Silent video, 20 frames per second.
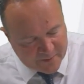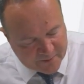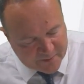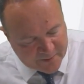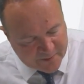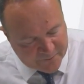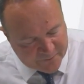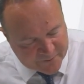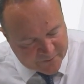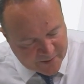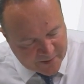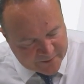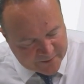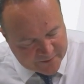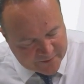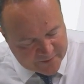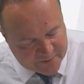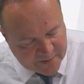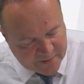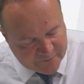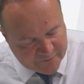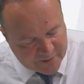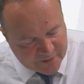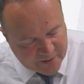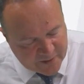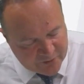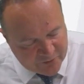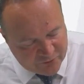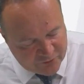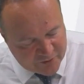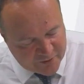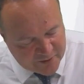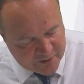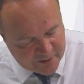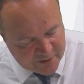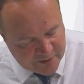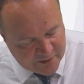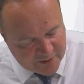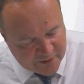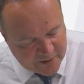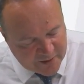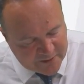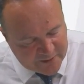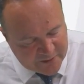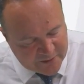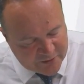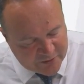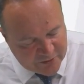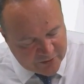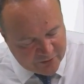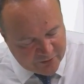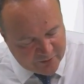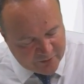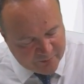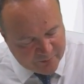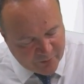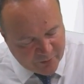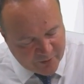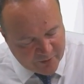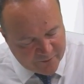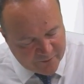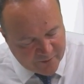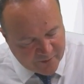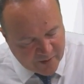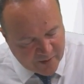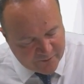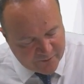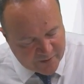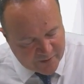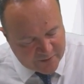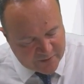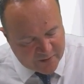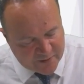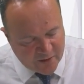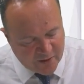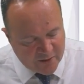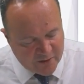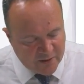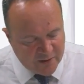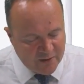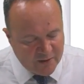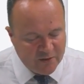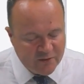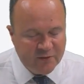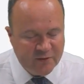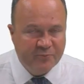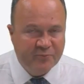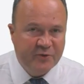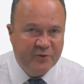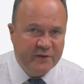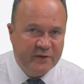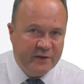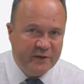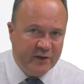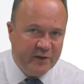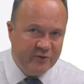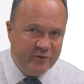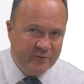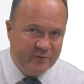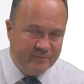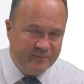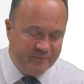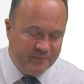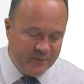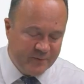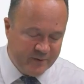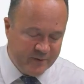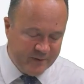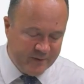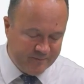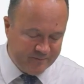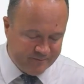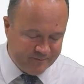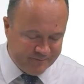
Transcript: gives us 792.5. So that's our depreciation. Okay.